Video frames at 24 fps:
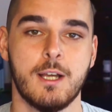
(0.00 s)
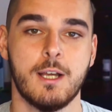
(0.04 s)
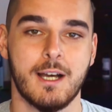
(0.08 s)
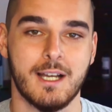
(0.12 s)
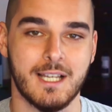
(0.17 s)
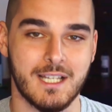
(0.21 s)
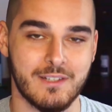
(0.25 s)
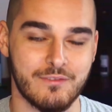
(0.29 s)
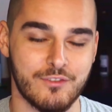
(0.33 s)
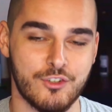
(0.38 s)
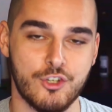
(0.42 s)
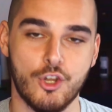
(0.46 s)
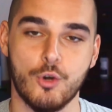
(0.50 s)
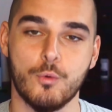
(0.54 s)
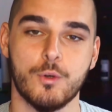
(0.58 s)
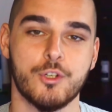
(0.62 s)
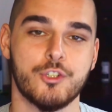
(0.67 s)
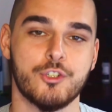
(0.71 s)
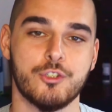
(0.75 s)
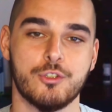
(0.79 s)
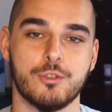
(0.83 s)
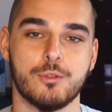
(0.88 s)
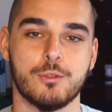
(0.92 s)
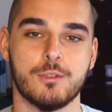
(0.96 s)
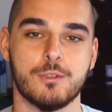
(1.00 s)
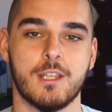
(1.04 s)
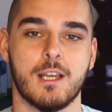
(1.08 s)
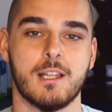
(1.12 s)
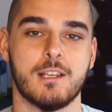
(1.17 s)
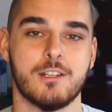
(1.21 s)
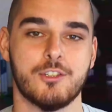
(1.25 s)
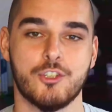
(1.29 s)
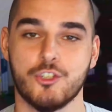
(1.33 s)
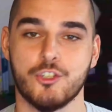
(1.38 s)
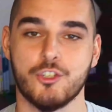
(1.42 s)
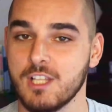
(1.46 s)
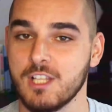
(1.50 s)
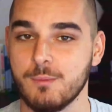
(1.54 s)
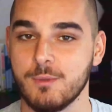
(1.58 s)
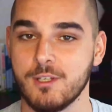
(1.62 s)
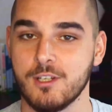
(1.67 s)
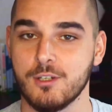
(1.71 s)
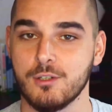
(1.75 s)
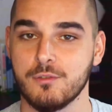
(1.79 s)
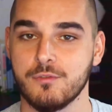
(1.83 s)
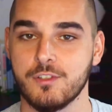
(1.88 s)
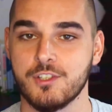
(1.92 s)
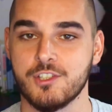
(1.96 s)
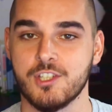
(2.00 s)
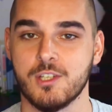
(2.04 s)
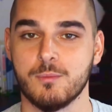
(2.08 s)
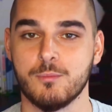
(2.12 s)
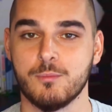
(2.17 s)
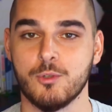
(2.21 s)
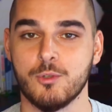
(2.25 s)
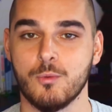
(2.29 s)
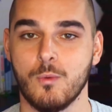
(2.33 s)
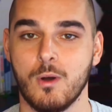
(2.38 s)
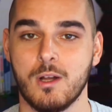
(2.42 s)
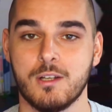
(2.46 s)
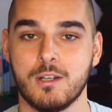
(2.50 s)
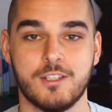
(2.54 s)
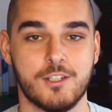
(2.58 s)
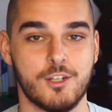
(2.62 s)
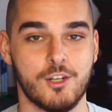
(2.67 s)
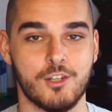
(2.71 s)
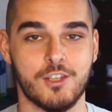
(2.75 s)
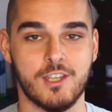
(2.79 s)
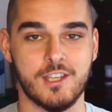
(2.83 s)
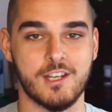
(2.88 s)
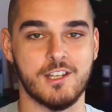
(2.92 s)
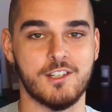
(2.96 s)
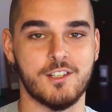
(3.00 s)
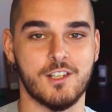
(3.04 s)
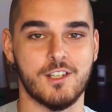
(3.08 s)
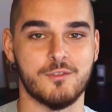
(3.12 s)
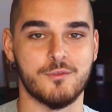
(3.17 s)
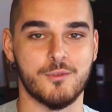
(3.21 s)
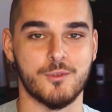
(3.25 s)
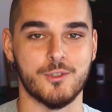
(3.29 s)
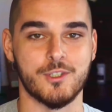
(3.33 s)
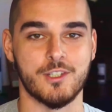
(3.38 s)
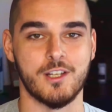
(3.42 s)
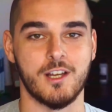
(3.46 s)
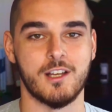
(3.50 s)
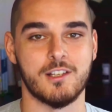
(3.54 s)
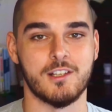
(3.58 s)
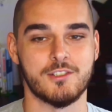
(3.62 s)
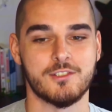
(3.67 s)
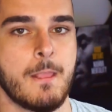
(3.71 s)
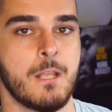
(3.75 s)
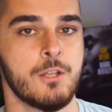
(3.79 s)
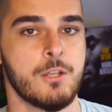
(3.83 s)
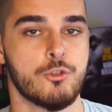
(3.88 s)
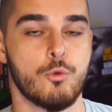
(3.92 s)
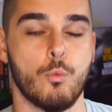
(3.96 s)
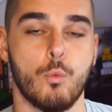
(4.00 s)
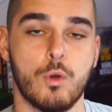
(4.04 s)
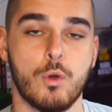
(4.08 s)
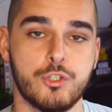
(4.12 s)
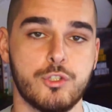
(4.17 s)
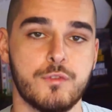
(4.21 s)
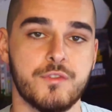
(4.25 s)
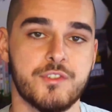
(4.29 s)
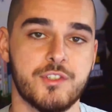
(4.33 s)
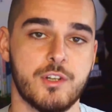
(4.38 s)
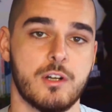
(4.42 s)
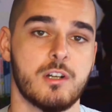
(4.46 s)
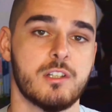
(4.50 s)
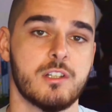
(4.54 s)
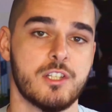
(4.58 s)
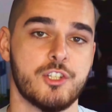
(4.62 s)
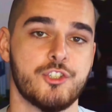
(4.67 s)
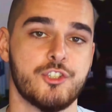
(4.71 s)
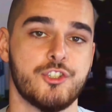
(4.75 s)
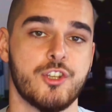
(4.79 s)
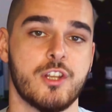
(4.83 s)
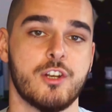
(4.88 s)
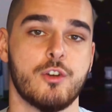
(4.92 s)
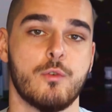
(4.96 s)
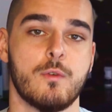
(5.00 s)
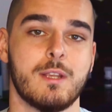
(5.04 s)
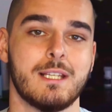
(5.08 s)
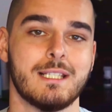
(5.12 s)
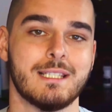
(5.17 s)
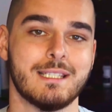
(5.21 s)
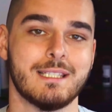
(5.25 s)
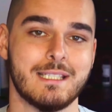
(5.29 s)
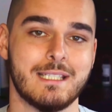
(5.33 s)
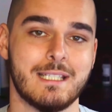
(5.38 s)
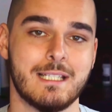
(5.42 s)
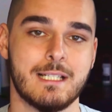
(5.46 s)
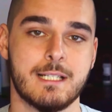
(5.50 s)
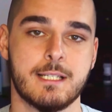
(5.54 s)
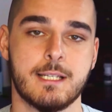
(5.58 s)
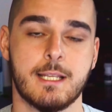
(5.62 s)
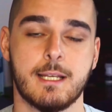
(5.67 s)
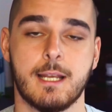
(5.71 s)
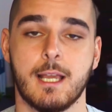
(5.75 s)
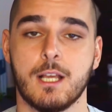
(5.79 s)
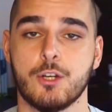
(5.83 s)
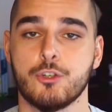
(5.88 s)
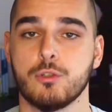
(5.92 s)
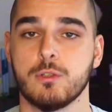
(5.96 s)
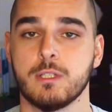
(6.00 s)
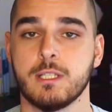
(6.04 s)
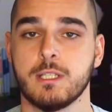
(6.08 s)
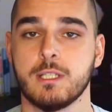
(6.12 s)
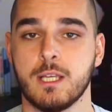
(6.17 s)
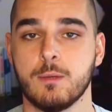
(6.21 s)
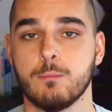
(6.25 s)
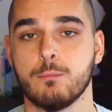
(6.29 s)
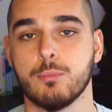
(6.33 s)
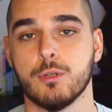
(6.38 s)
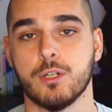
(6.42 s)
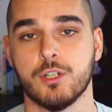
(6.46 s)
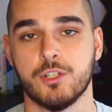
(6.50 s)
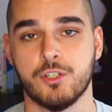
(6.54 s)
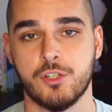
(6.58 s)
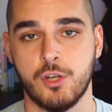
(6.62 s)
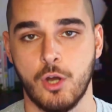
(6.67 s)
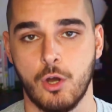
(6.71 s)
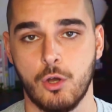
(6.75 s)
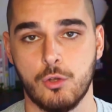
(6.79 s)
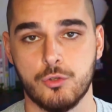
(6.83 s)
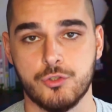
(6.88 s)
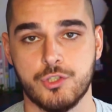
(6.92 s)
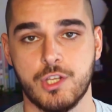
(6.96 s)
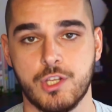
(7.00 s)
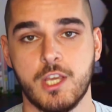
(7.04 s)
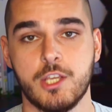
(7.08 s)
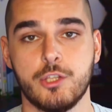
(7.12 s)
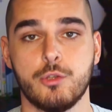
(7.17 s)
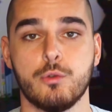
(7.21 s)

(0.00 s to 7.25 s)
I have no issue doing that. Just let me know if it's something you want and I'll get it done for you guys. So once you've started to generate leads and actually get booked calls, you